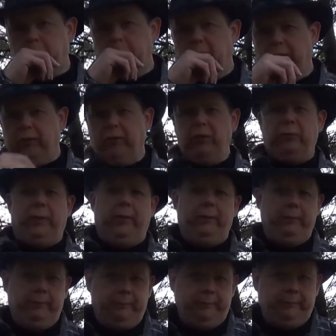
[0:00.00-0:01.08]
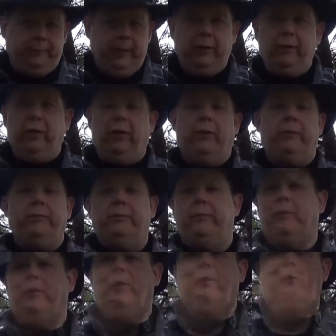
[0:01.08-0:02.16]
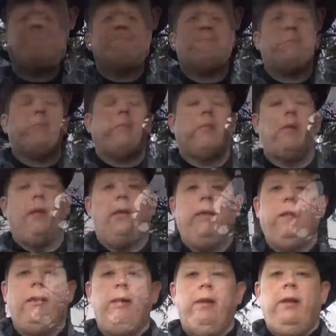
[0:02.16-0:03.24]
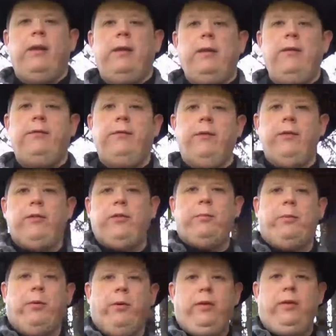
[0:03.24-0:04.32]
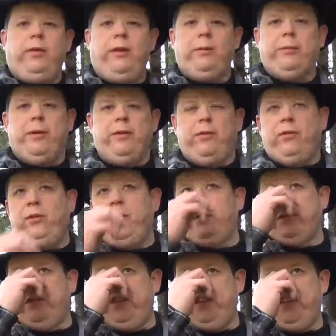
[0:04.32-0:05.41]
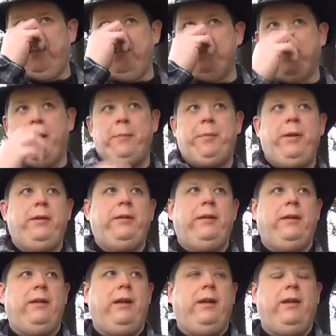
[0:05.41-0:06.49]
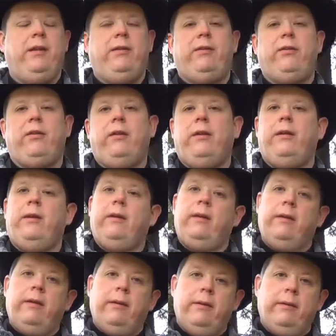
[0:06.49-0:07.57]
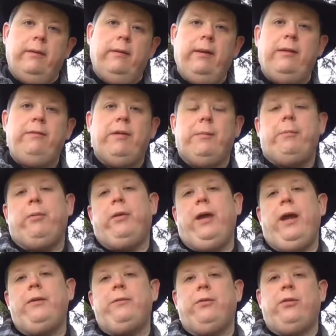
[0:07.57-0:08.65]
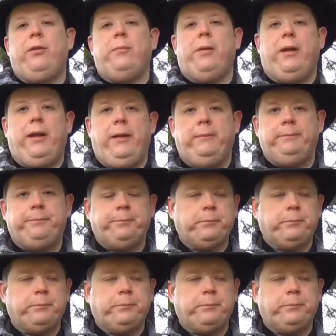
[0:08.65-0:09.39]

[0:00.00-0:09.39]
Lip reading: Excuse me. So let's get to it. The first important thing about signaling, in my opinion, is leaving a plan with somebody.